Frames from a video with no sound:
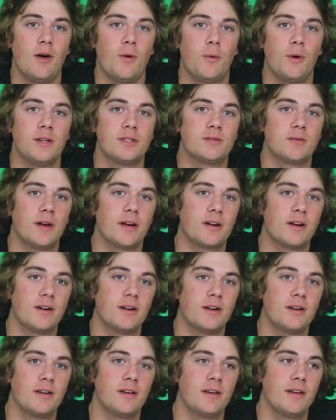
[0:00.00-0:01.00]
wins
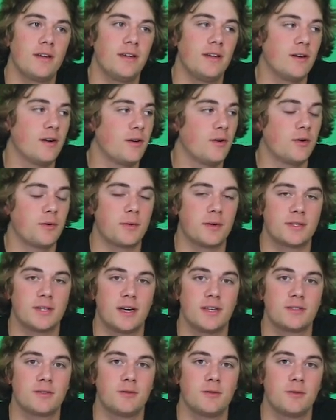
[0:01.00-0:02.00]
record here at Northwest High
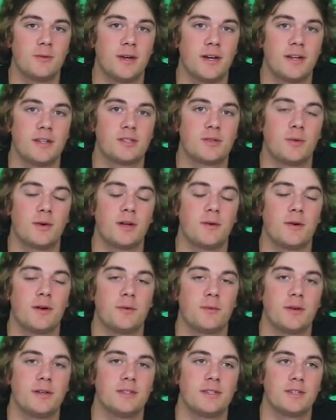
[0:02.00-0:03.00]
School. We had 21
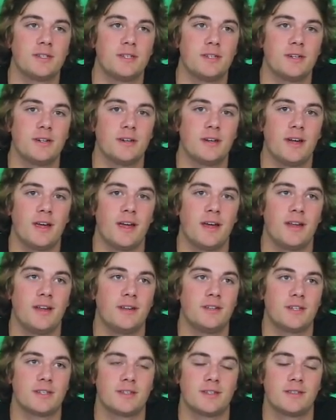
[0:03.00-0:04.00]
wins this year, and it
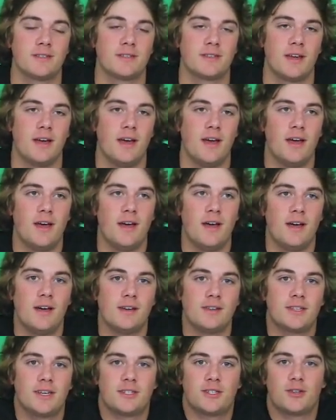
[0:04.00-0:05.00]
just is
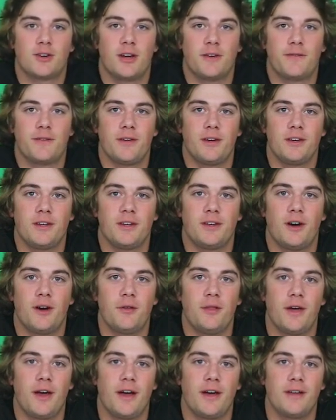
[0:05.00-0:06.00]
such a great feeling to know
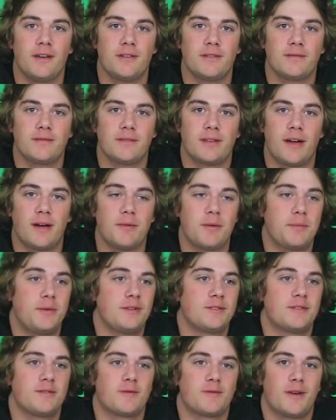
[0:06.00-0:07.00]
that I'm a
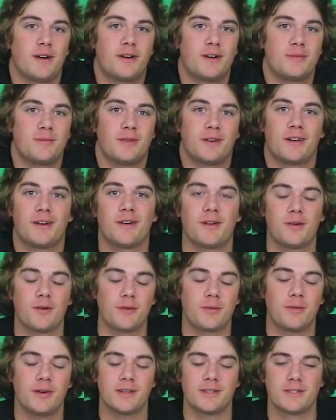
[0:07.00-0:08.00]
piece of a record book here at
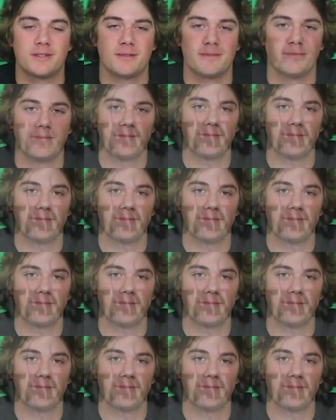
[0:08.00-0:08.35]
Northwest.